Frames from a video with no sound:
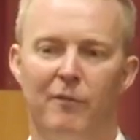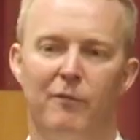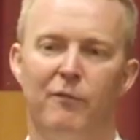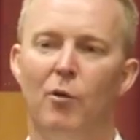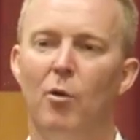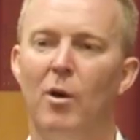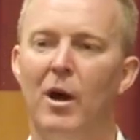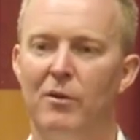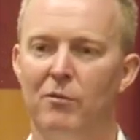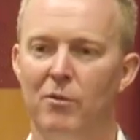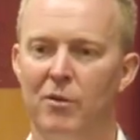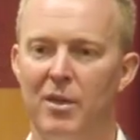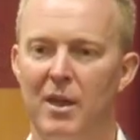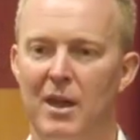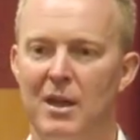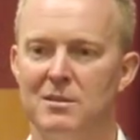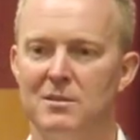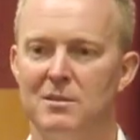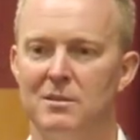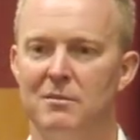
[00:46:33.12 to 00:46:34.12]

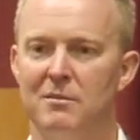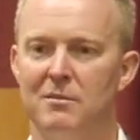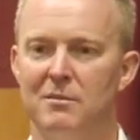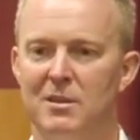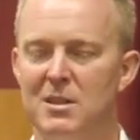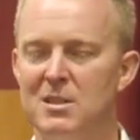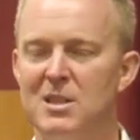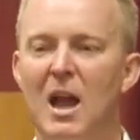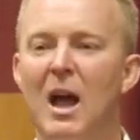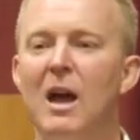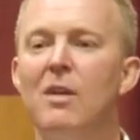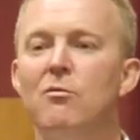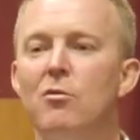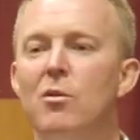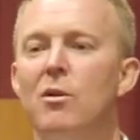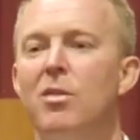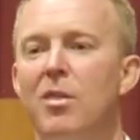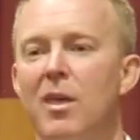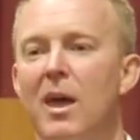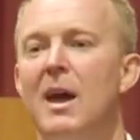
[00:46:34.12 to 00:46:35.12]
400,000. This
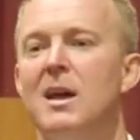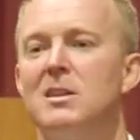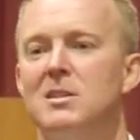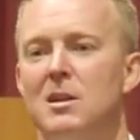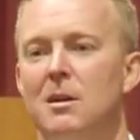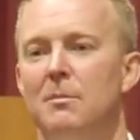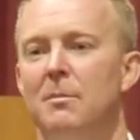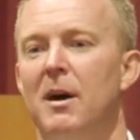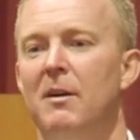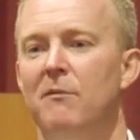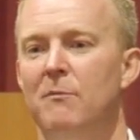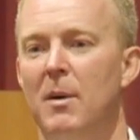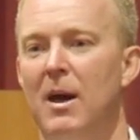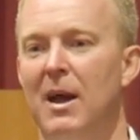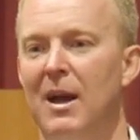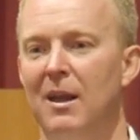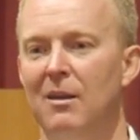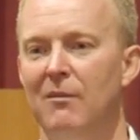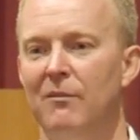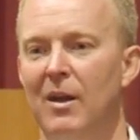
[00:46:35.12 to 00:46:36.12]
100,000 above
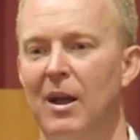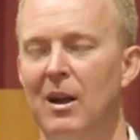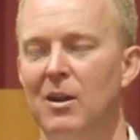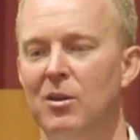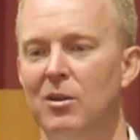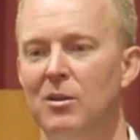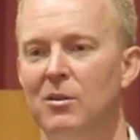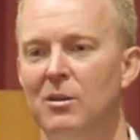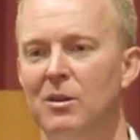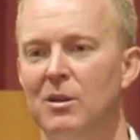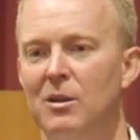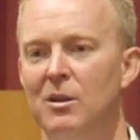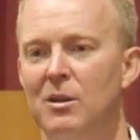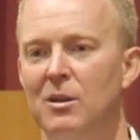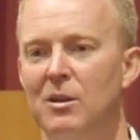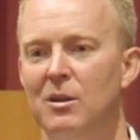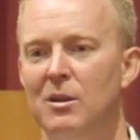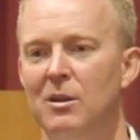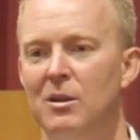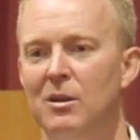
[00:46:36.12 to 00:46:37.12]
market value.
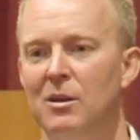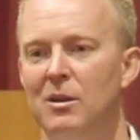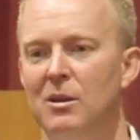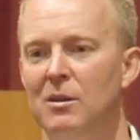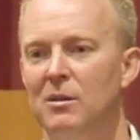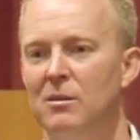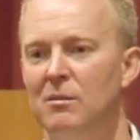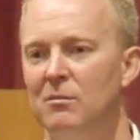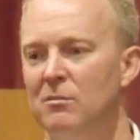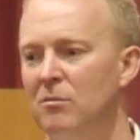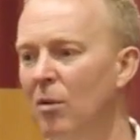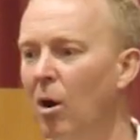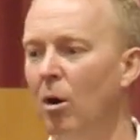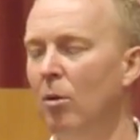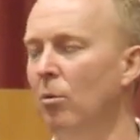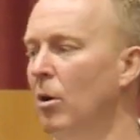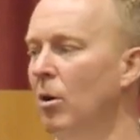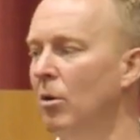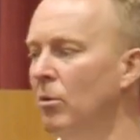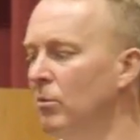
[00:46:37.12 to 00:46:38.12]
Oh,
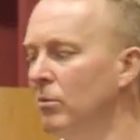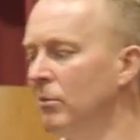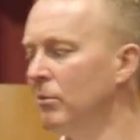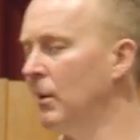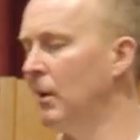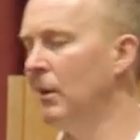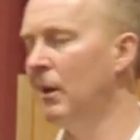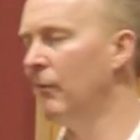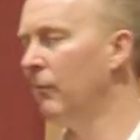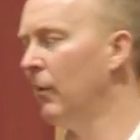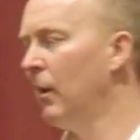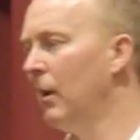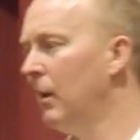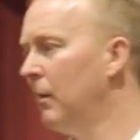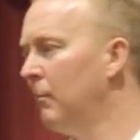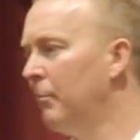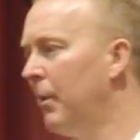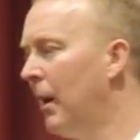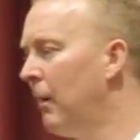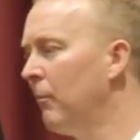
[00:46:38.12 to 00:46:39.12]
well, in, everyone,
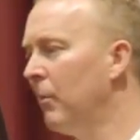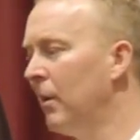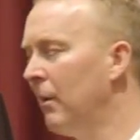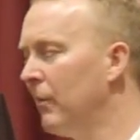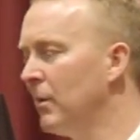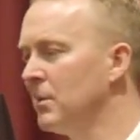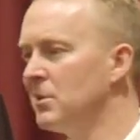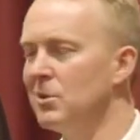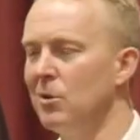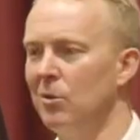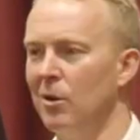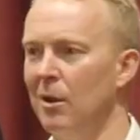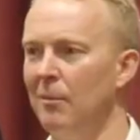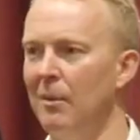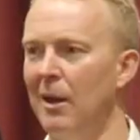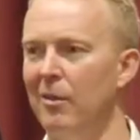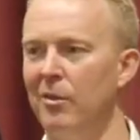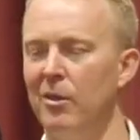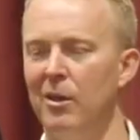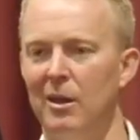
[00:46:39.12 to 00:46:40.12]
in Bunbury, everyone's talking
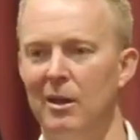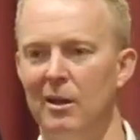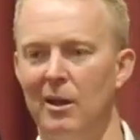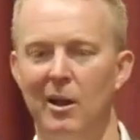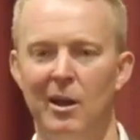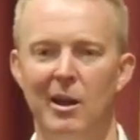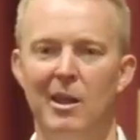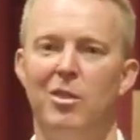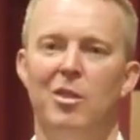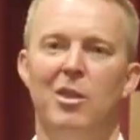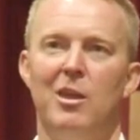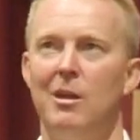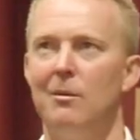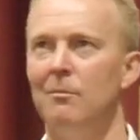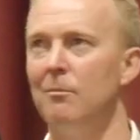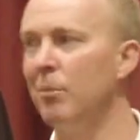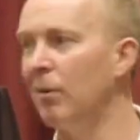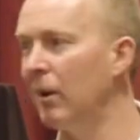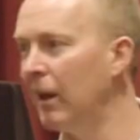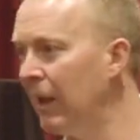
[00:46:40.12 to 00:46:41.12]
about the
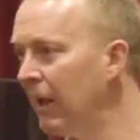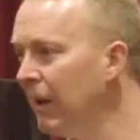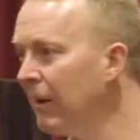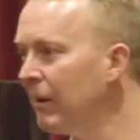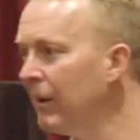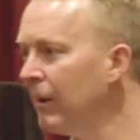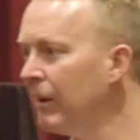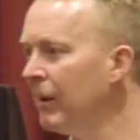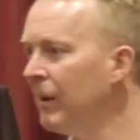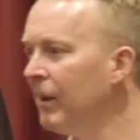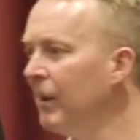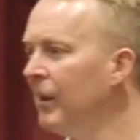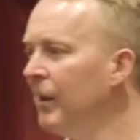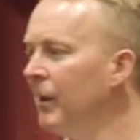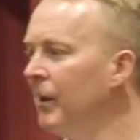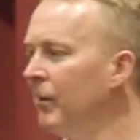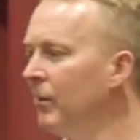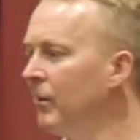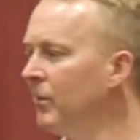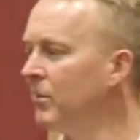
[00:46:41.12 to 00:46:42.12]
lithium plant.
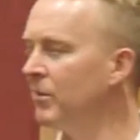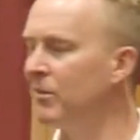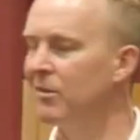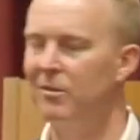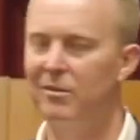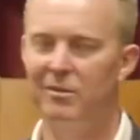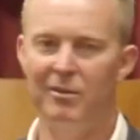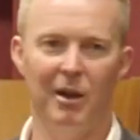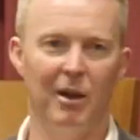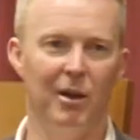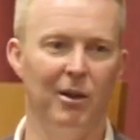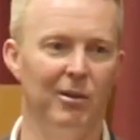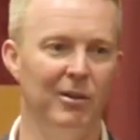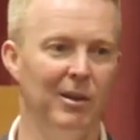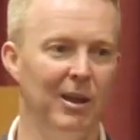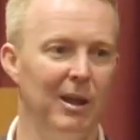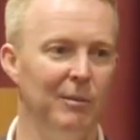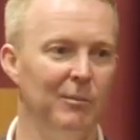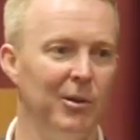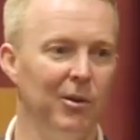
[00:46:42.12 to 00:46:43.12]
so
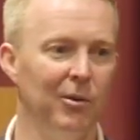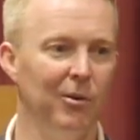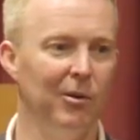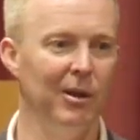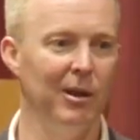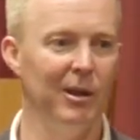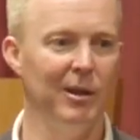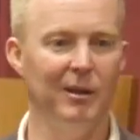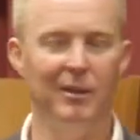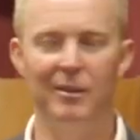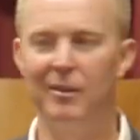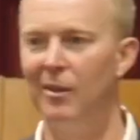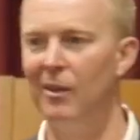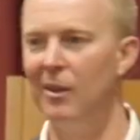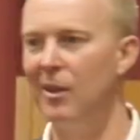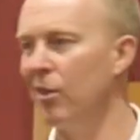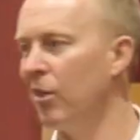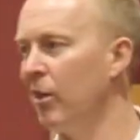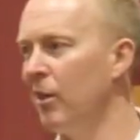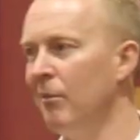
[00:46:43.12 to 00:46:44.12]
damn annoying.
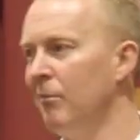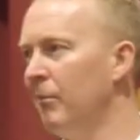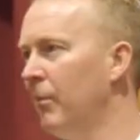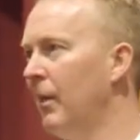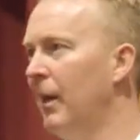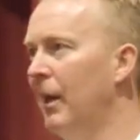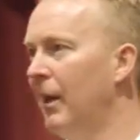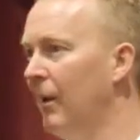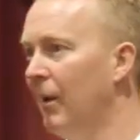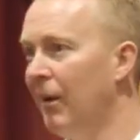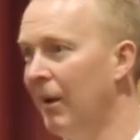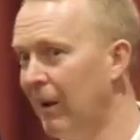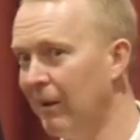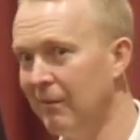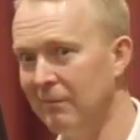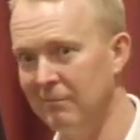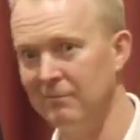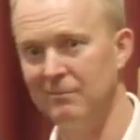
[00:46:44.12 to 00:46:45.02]
Lithium plant, like,